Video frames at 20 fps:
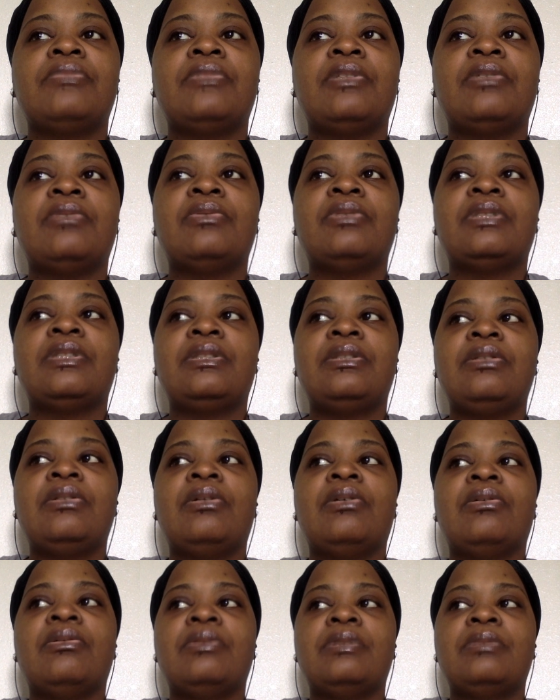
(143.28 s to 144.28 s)
it was you
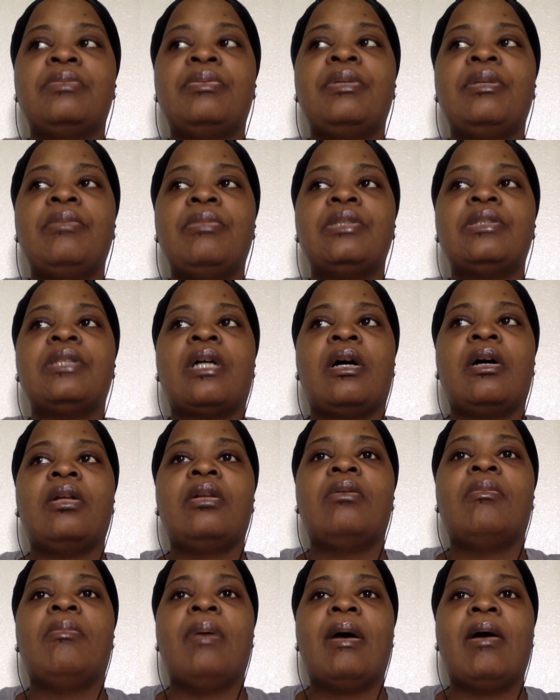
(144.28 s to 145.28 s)
know it was pretty much
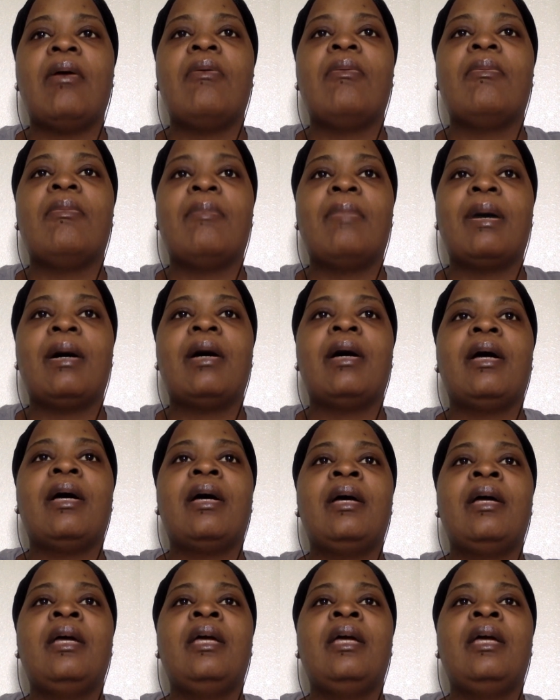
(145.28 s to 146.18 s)
all about my